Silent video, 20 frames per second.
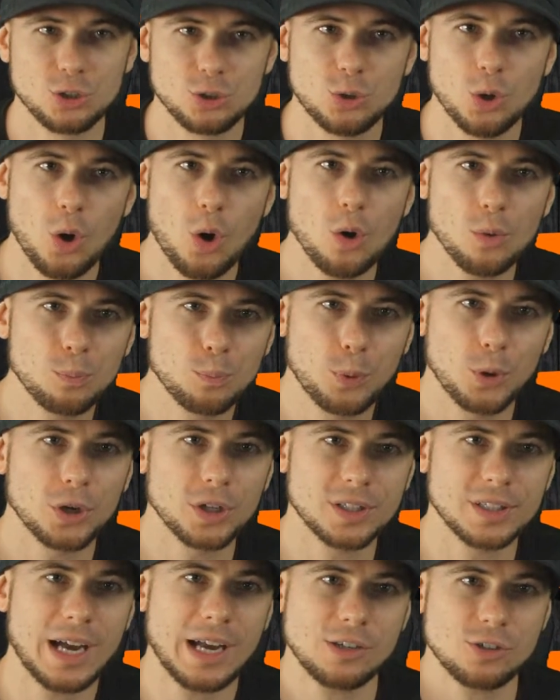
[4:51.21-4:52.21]
Don't
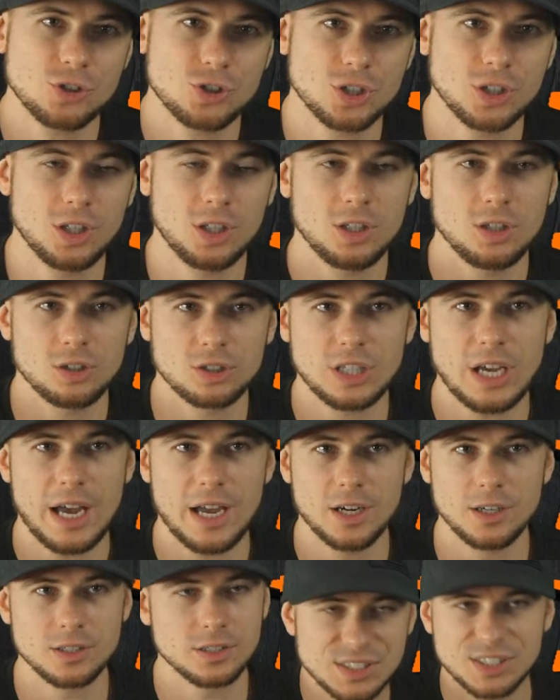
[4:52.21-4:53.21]
put nitrogen in your
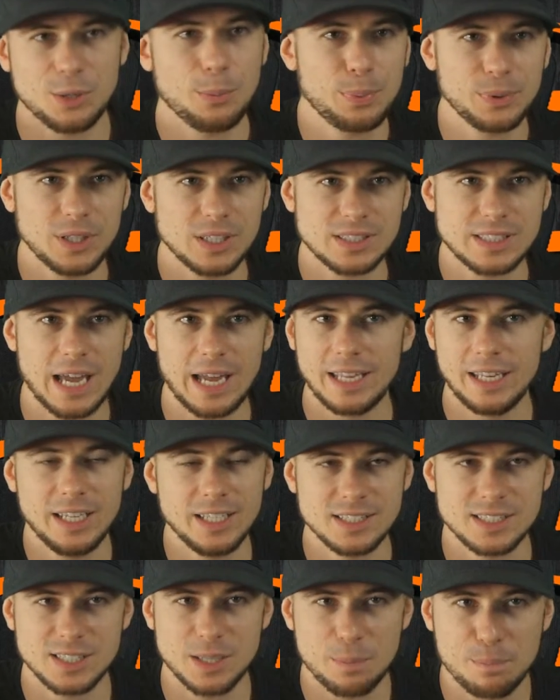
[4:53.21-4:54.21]
tires, simple as that.
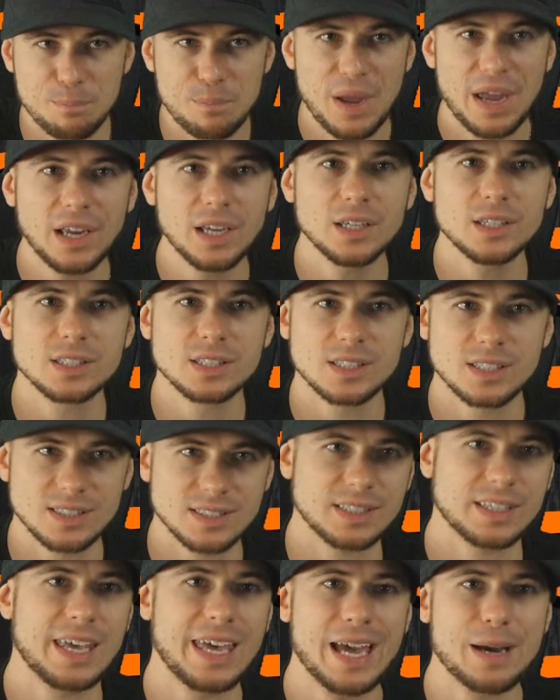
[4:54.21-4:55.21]
It's the biggest
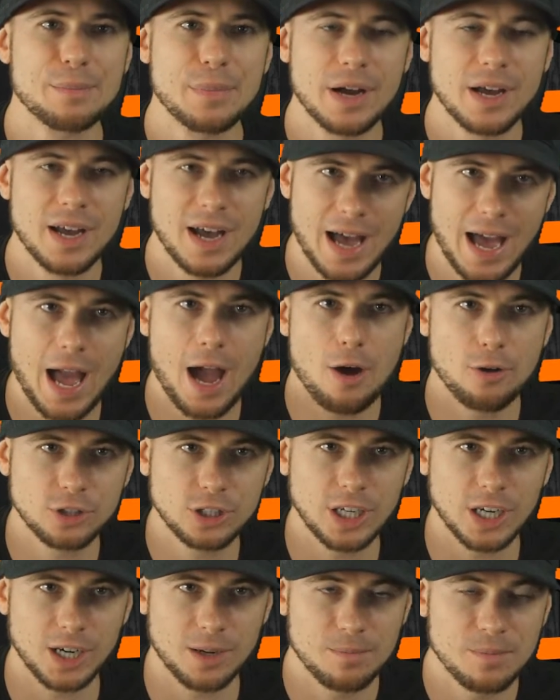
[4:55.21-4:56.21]
scam out
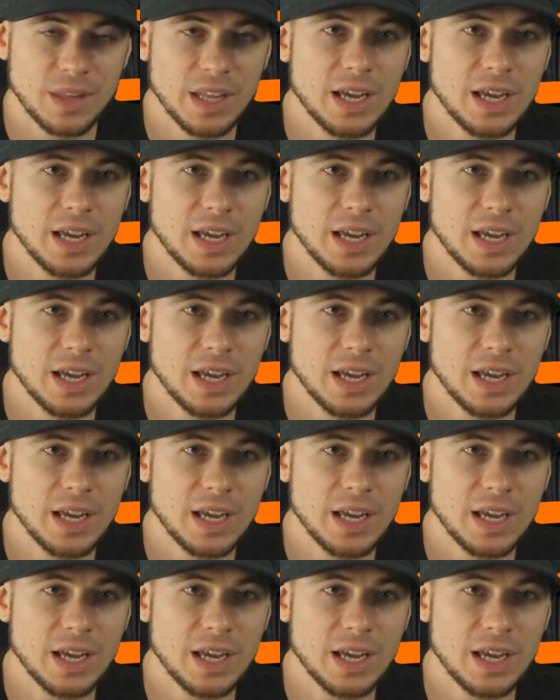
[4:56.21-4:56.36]
there.